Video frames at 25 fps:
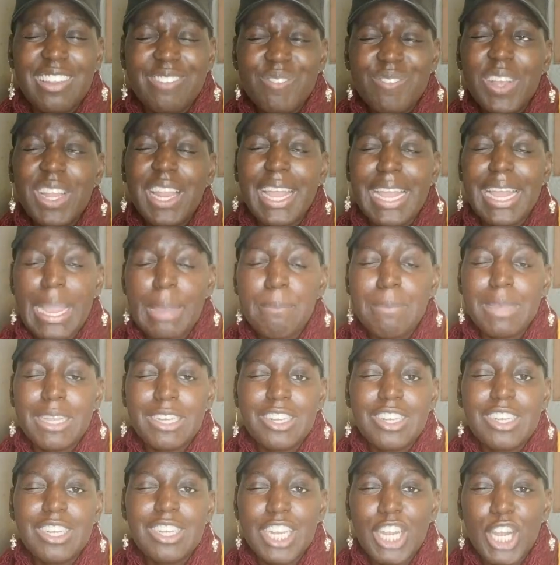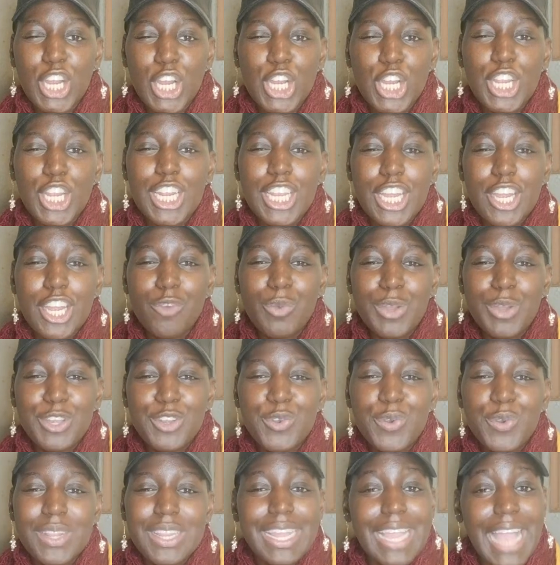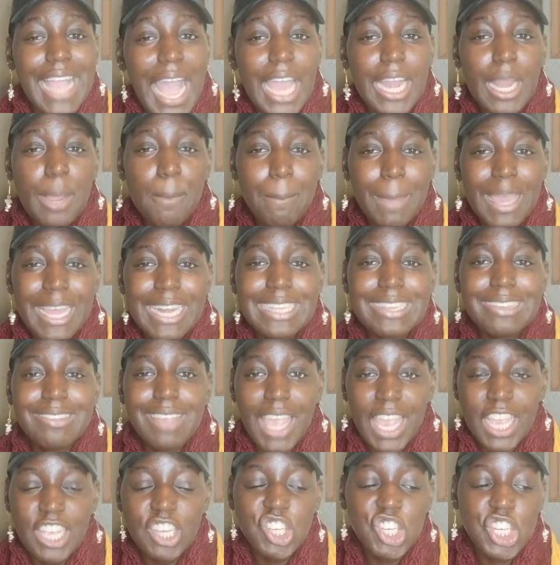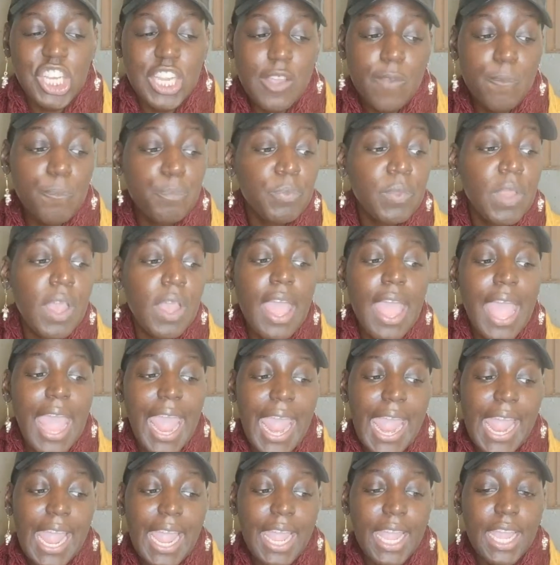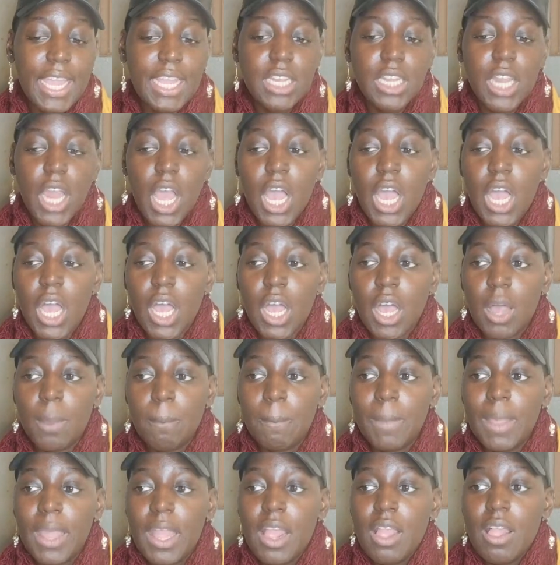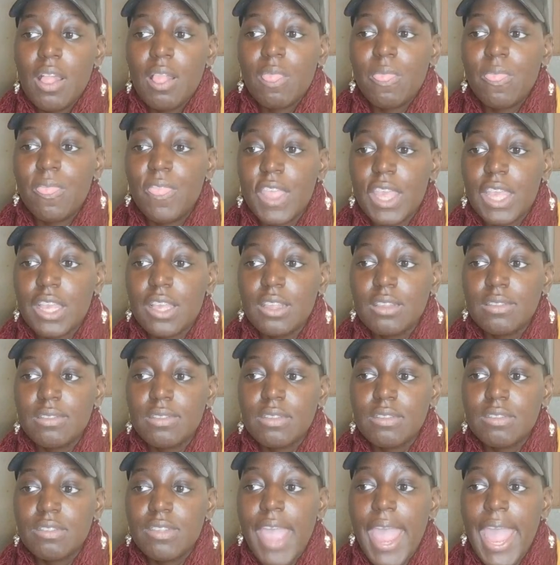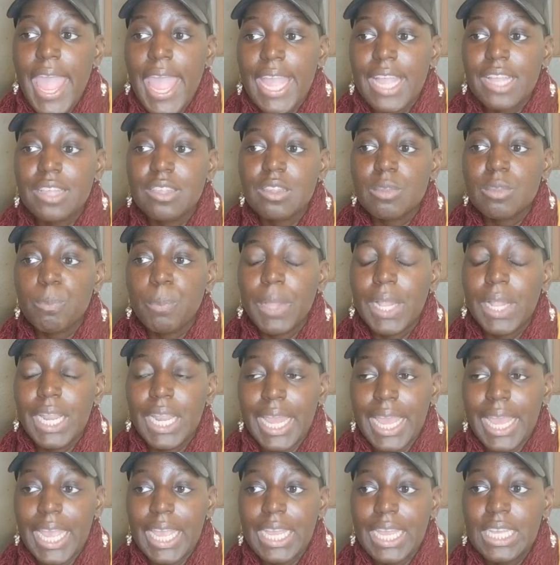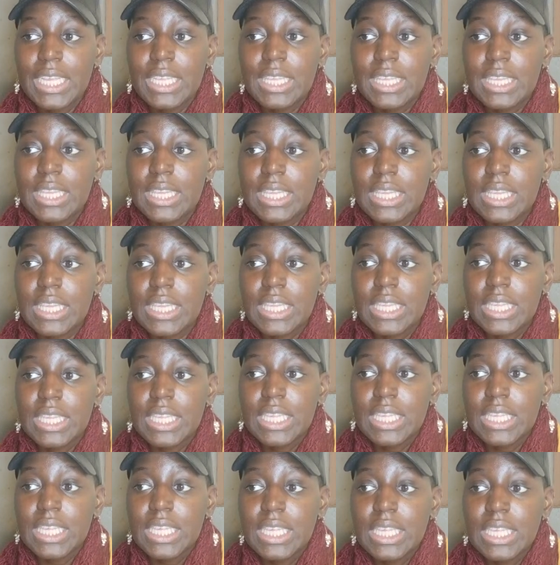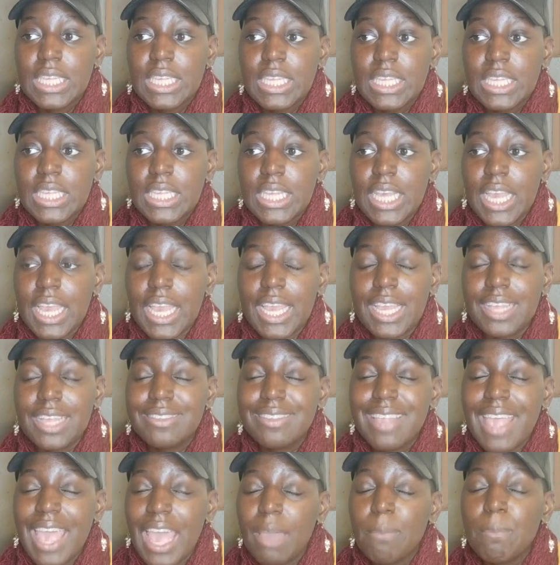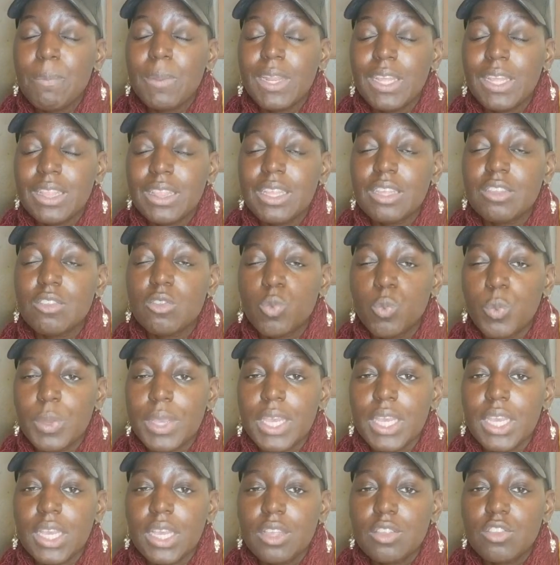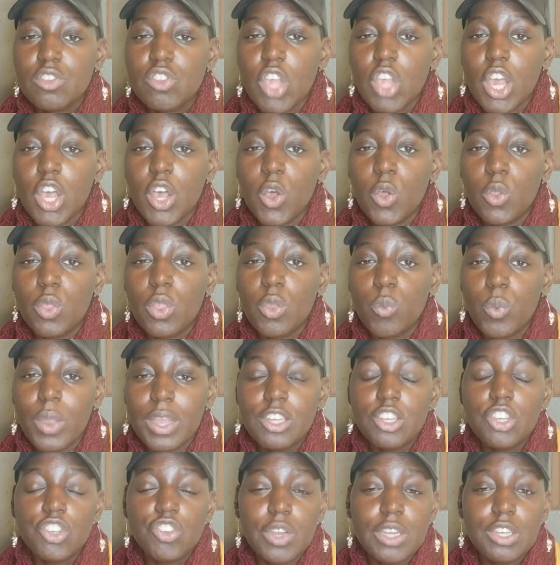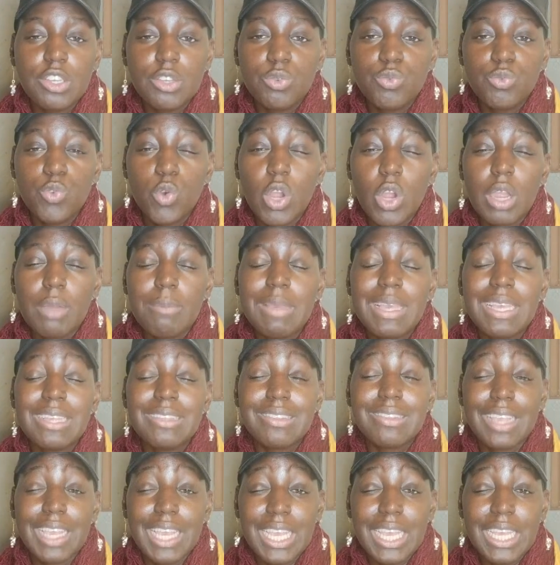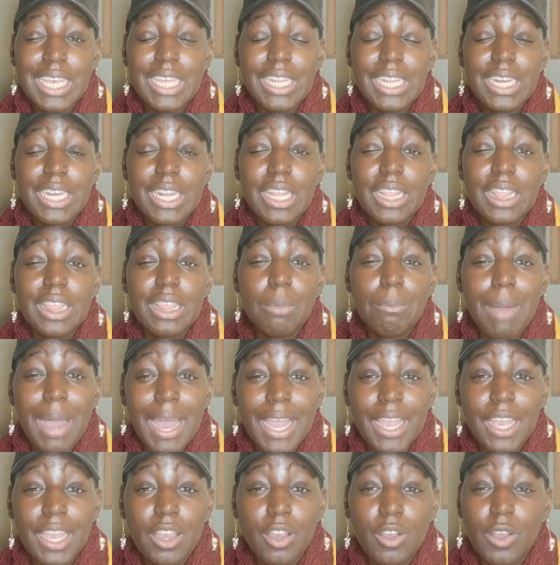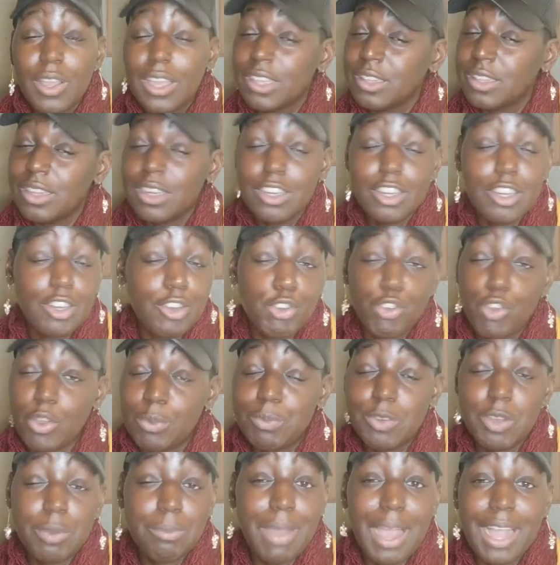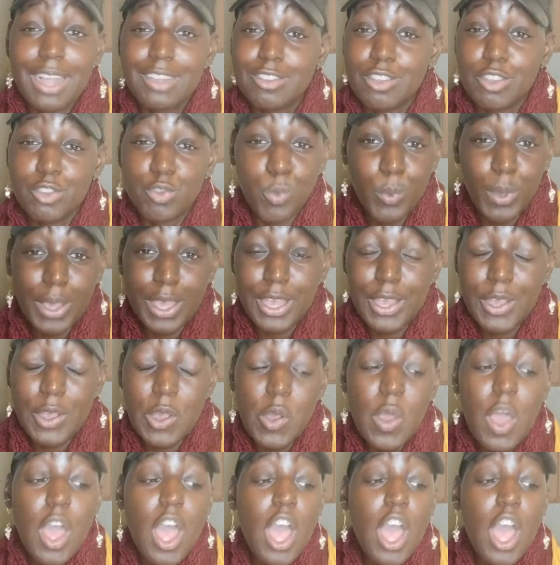feel like I mentioned it earlier, we're doing the guided meditation, and this takes place, it's happening this week. So the registration form is in the bio, in the description box as well.